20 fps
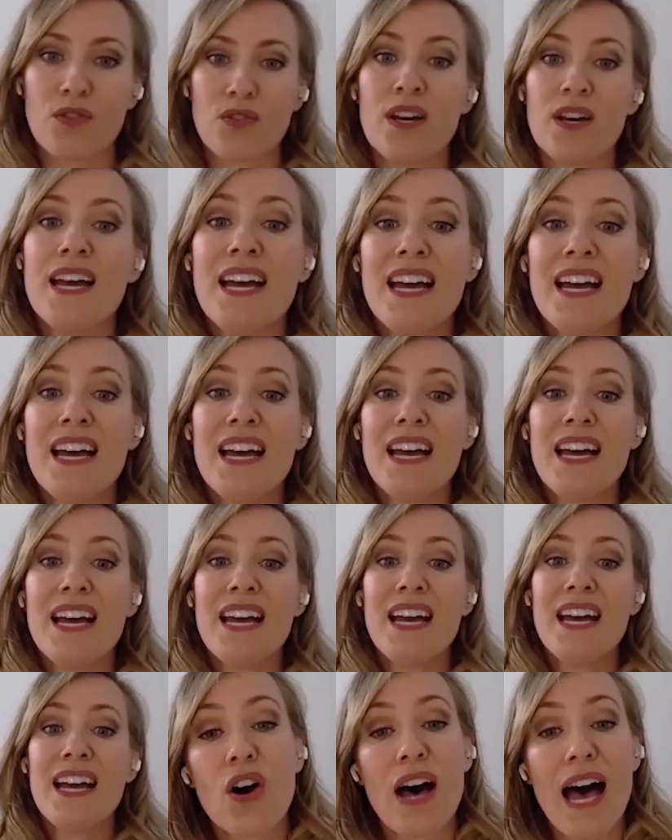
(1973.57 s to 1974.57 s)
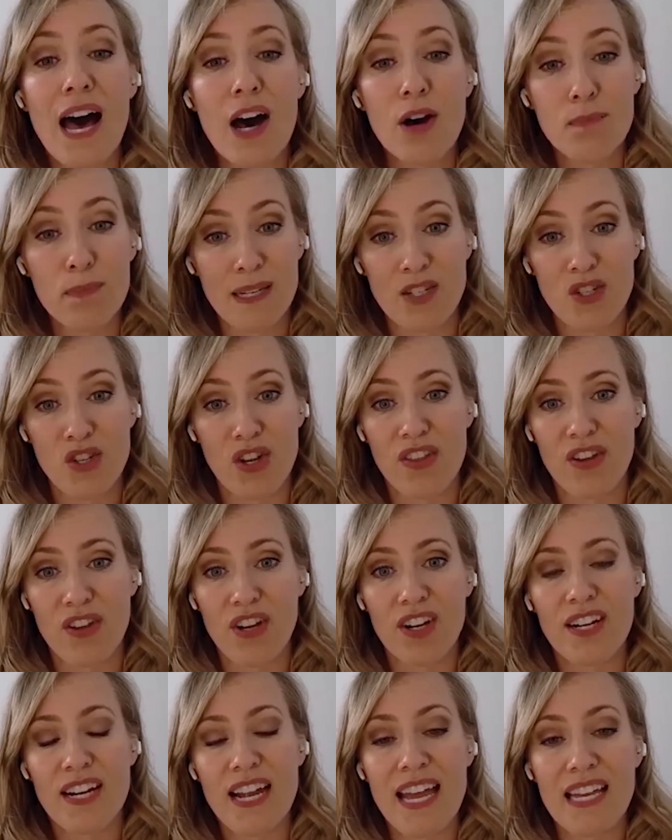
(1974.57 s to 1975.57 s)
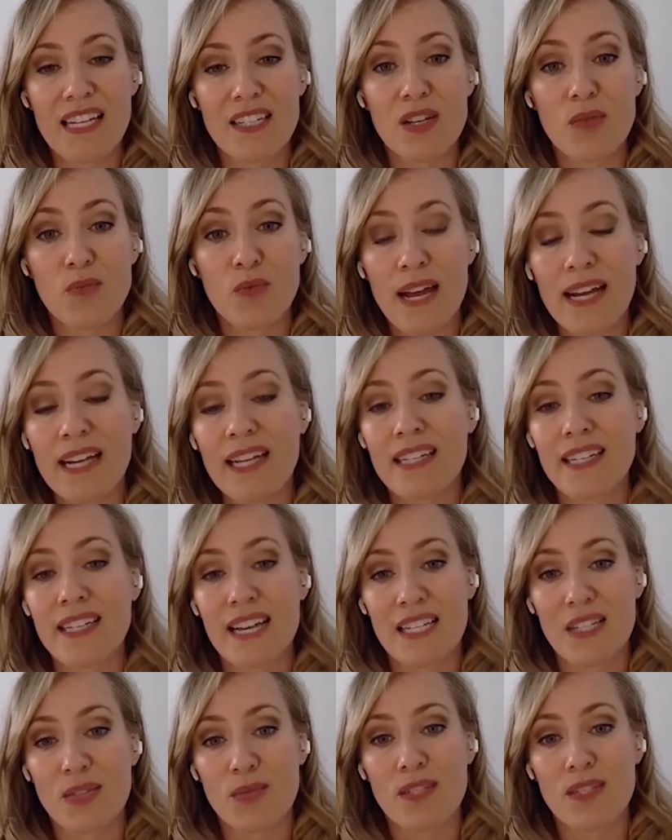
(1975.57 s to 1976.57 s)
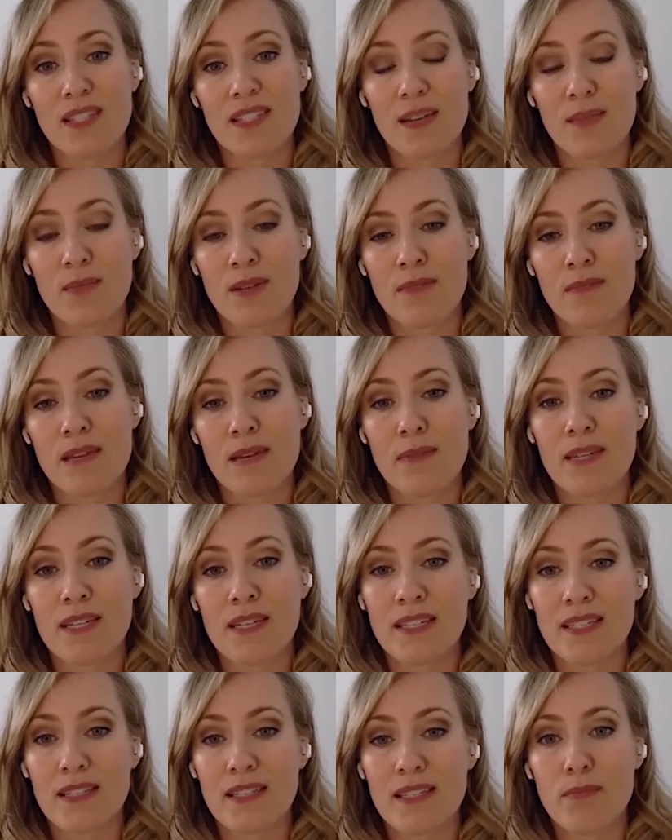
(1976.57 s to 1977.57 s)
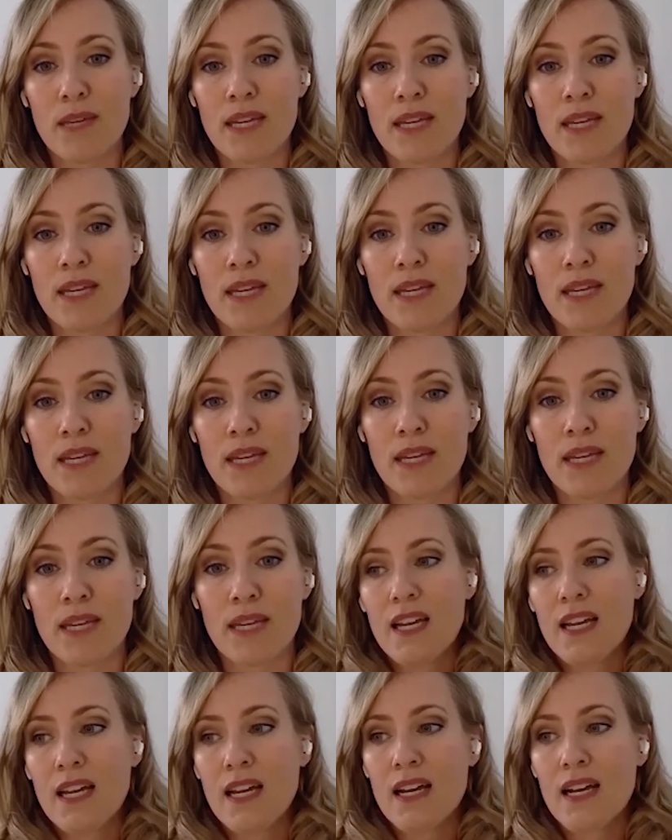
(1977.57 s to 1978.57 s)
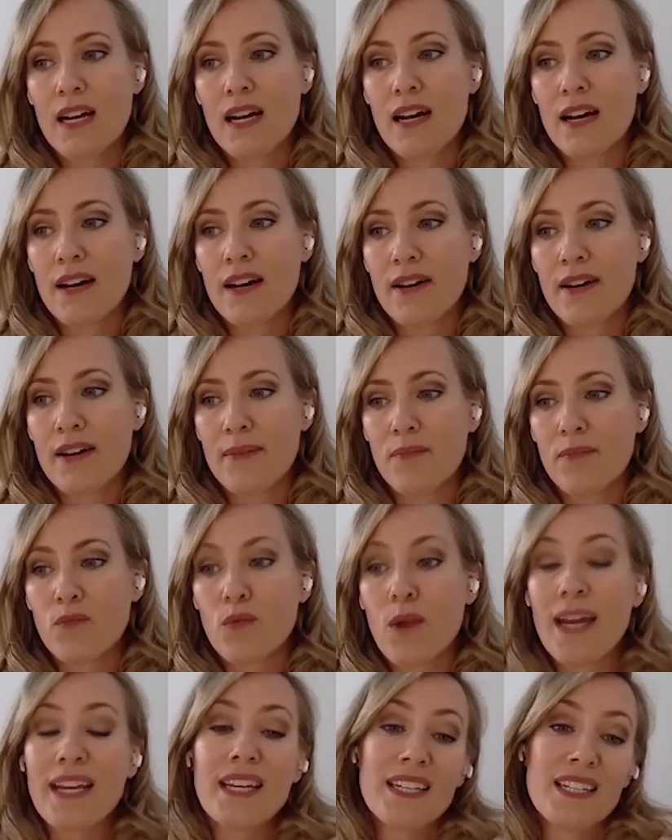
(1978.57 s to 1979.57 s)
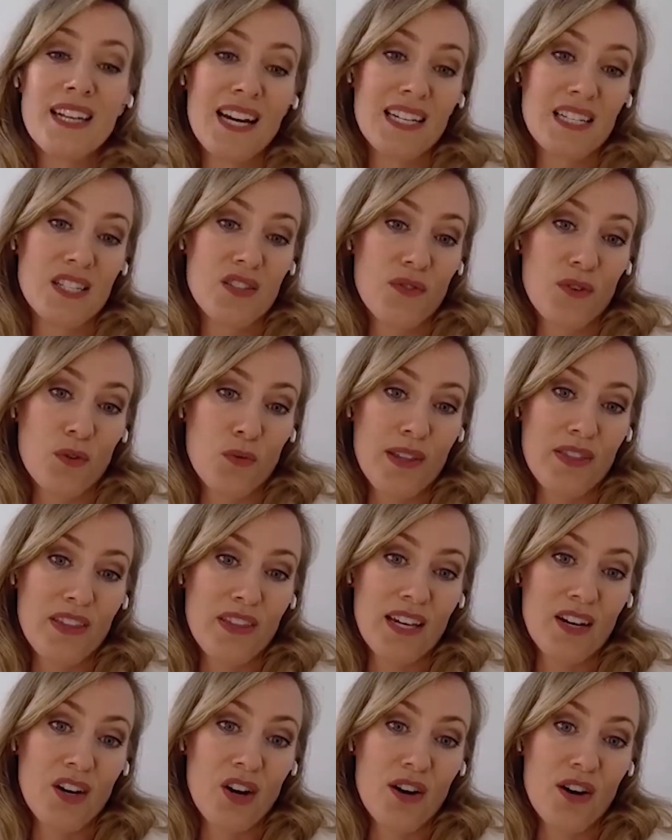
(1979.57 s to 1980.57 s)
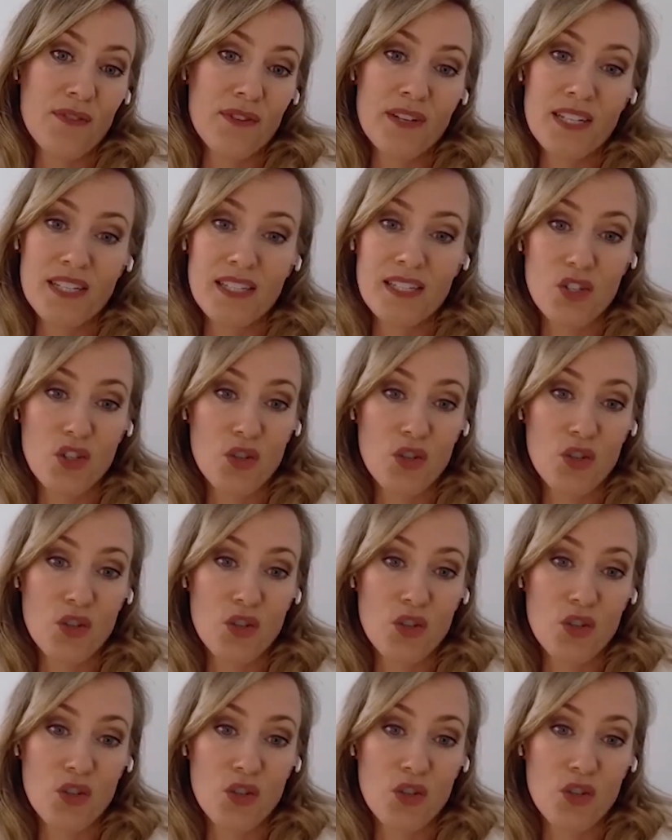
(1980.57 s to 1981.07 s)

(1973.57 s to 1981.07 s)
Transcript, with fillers: So if we can all help each other and recognize when someone maybe isn't being um, recognized for what they can offer in a